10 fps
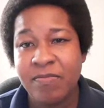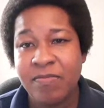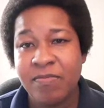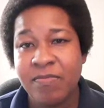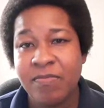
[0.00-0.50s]

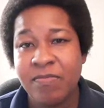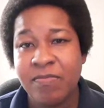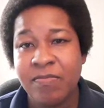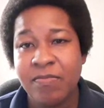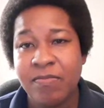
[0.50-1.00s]

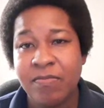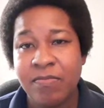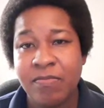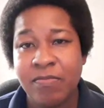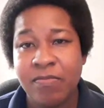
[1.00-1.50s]

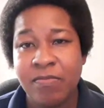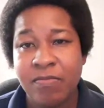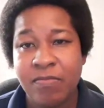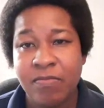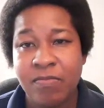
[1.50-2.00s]

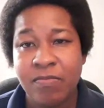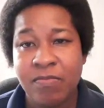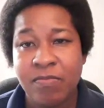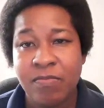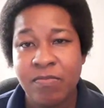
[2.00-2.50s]

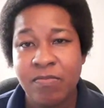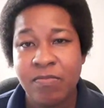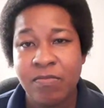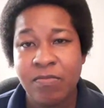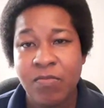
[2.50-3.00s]

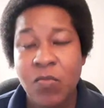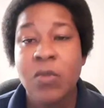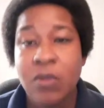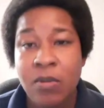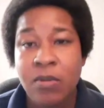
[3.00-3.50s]

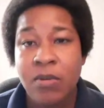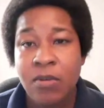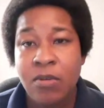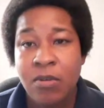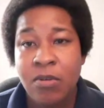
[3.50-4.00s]

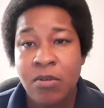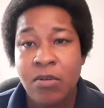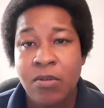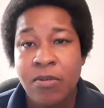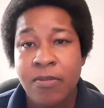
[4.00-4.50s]

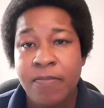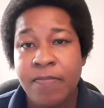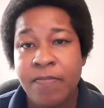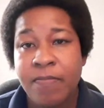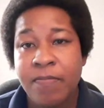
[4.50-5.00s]

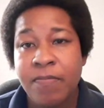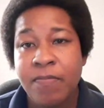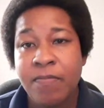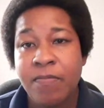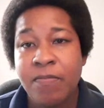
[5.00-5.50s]

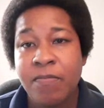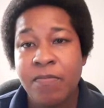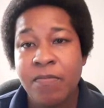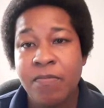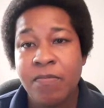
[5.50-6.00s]

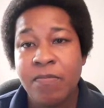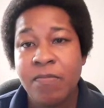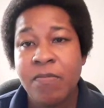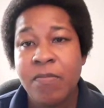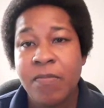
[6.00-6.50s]

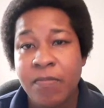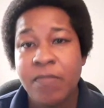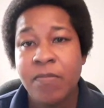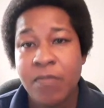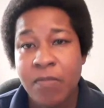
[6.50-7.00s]

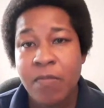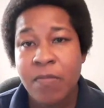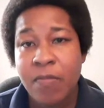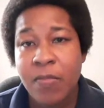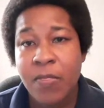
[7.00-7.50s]

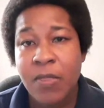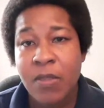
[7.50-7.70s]
No words are spoken by the person on screen.